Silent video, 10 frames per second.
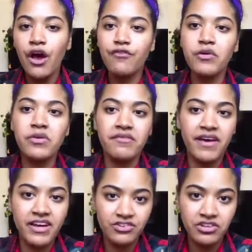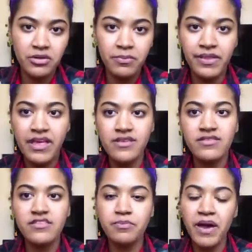affirmative action in place,
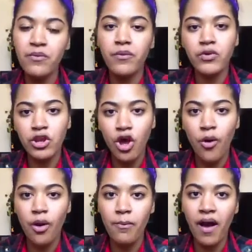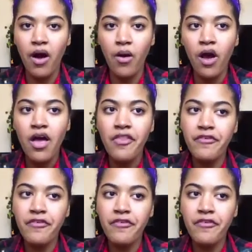despite what we know about